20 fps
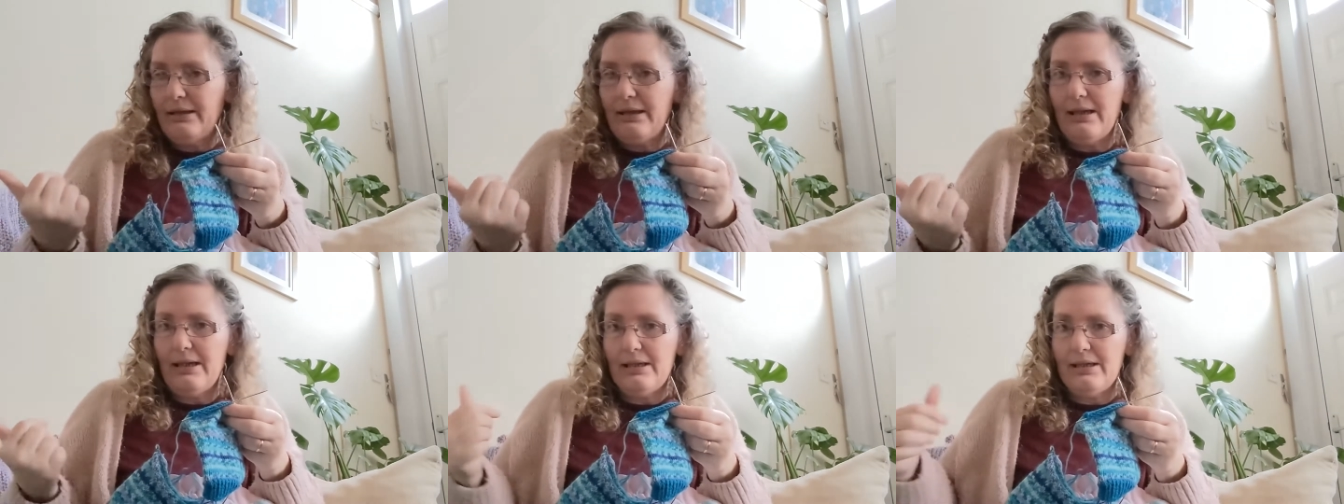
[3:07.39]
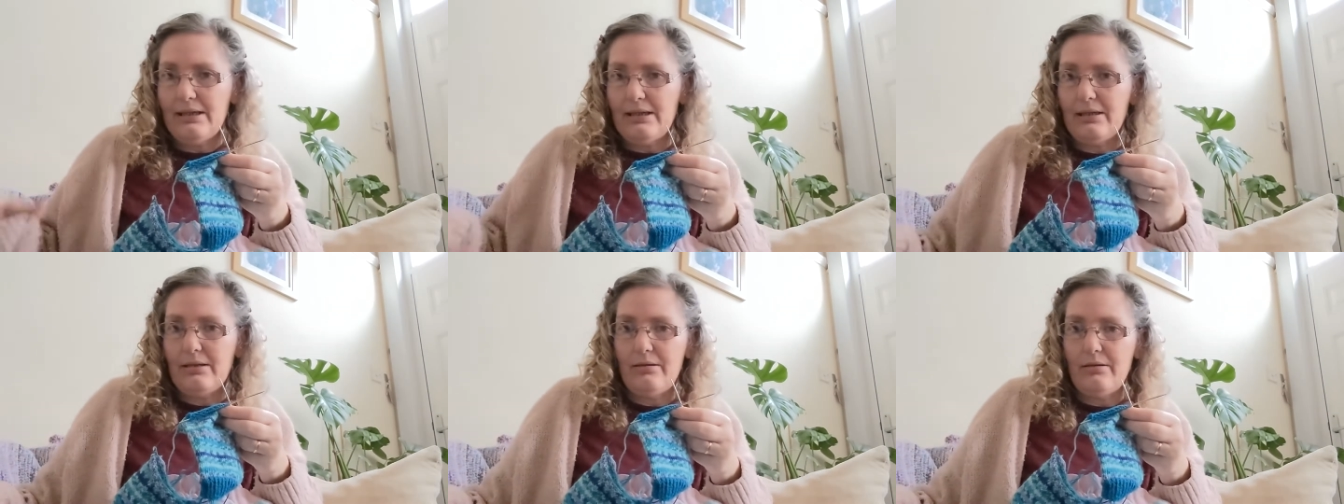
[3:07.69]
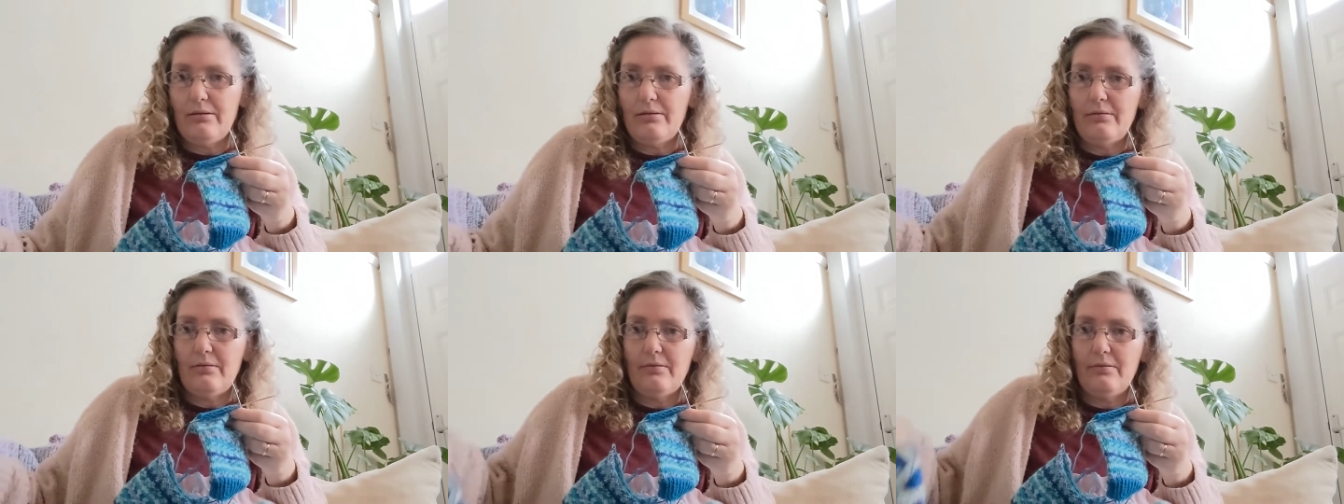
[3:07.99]
this
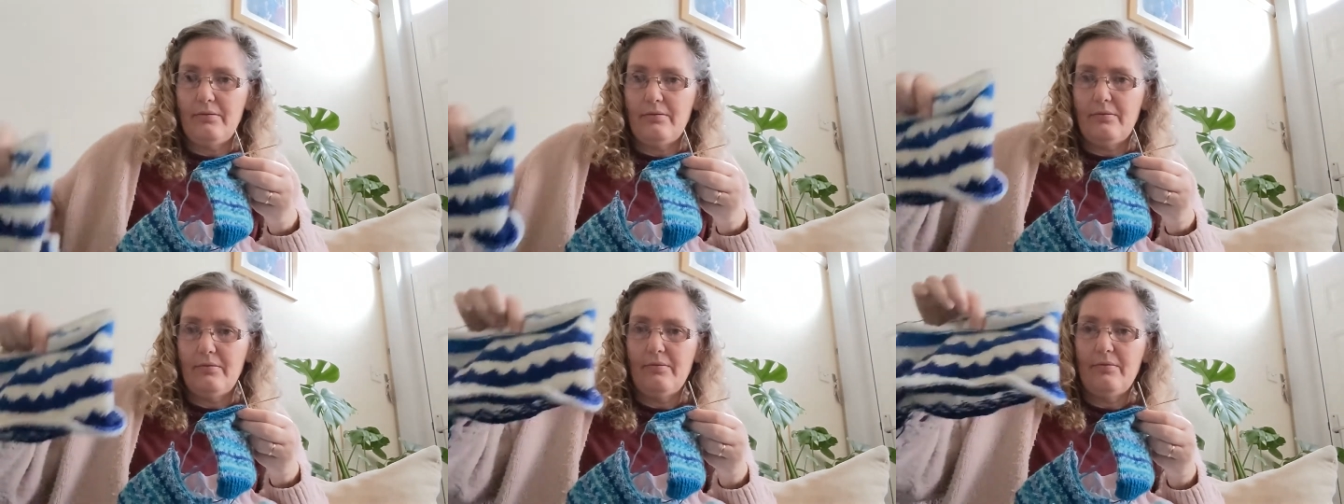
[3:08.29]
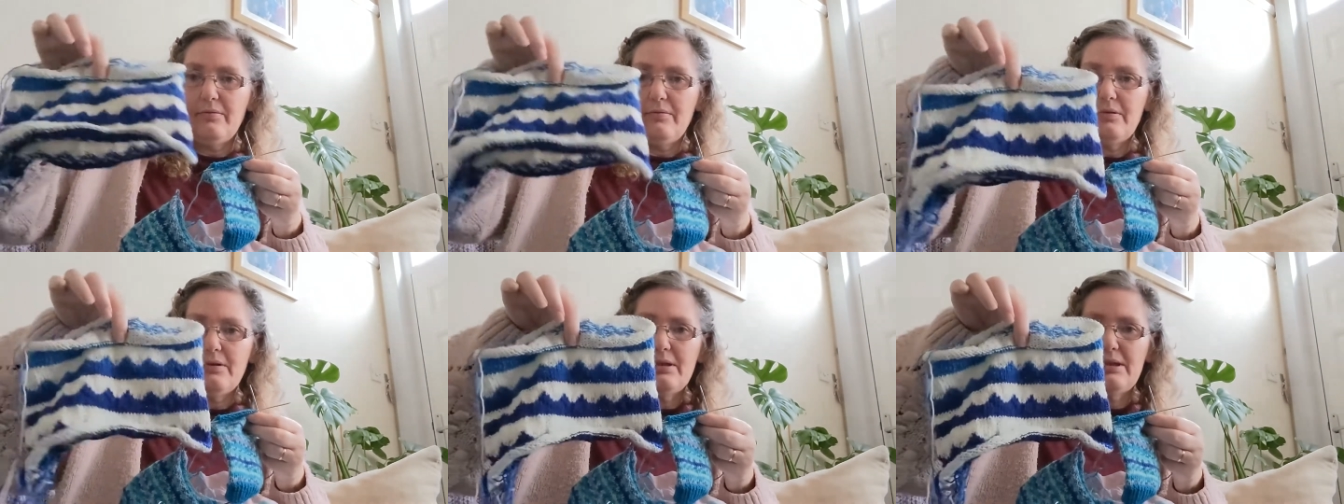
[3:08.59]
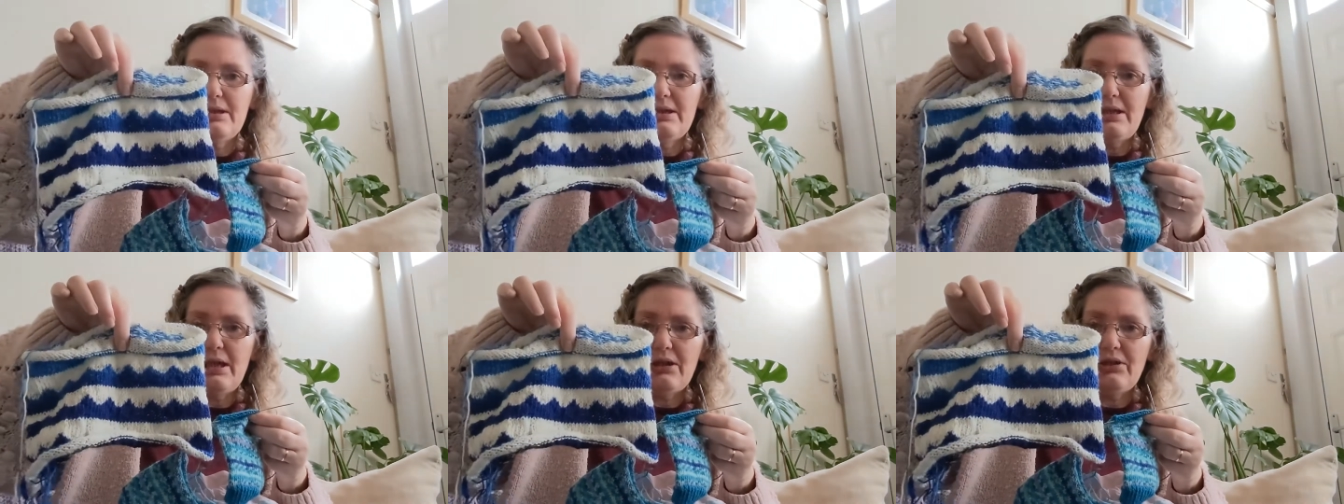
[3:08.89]

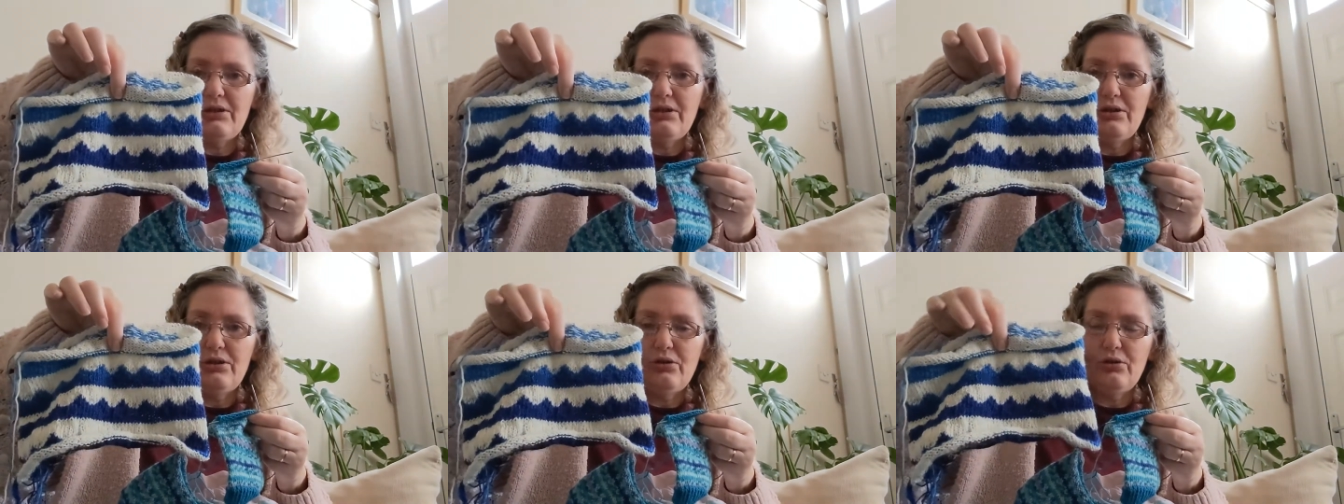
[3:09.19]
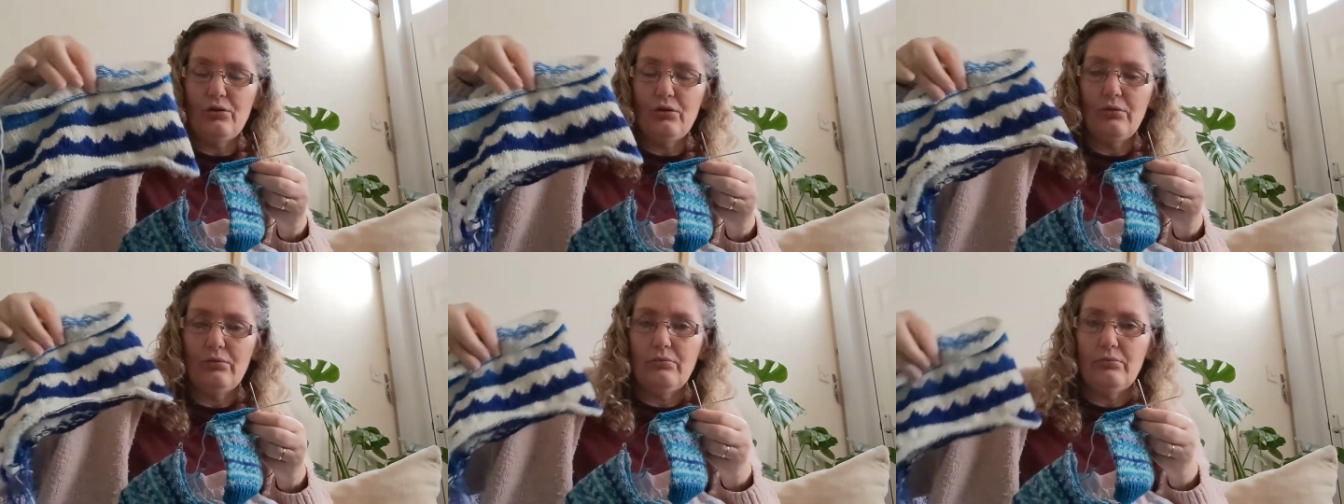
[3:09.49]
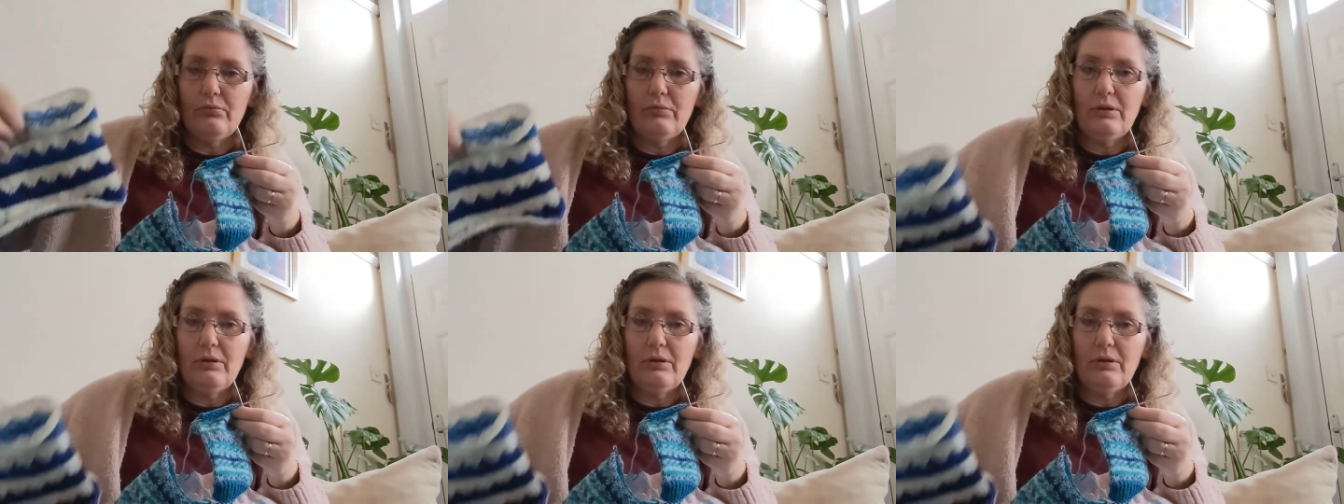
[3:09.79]
section done.